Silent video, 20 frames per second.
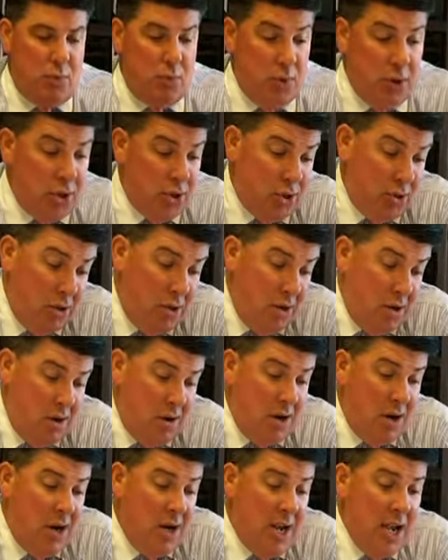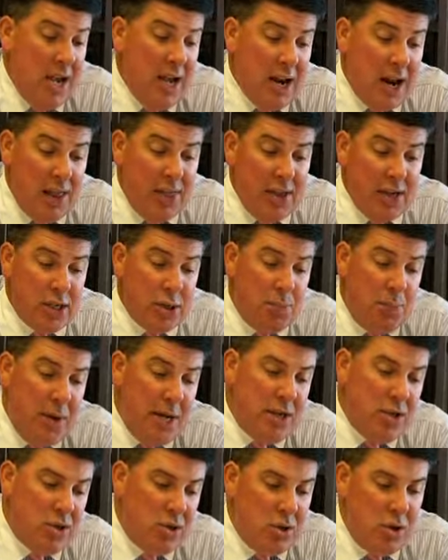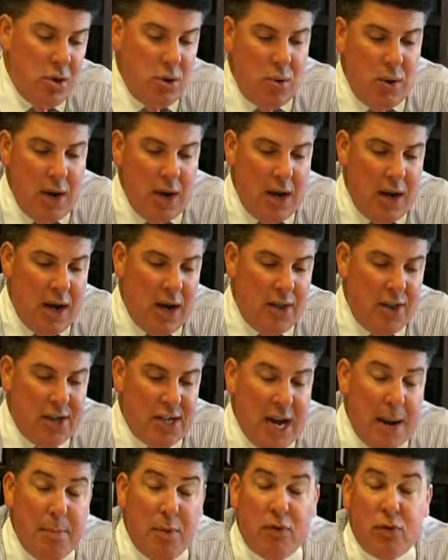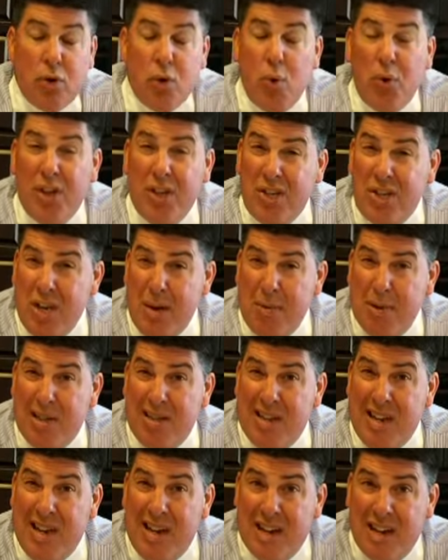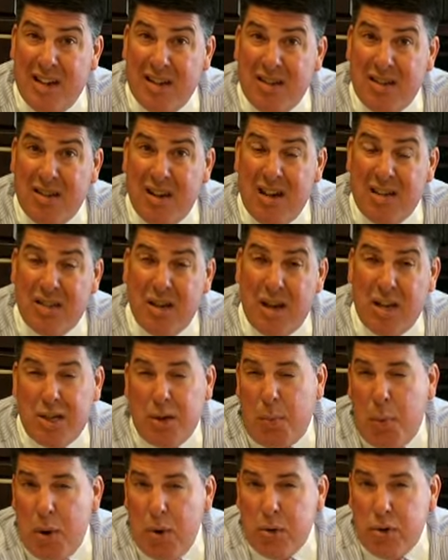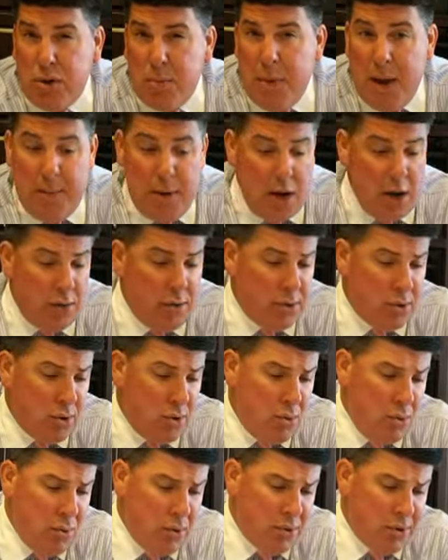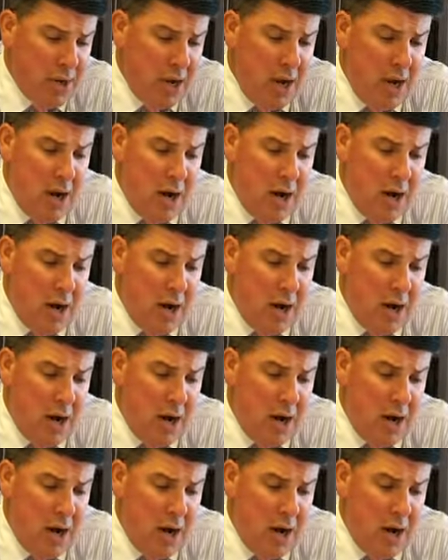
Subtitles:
which again I think speaks to the type of school that CBC is, as opposed to maybe other schools,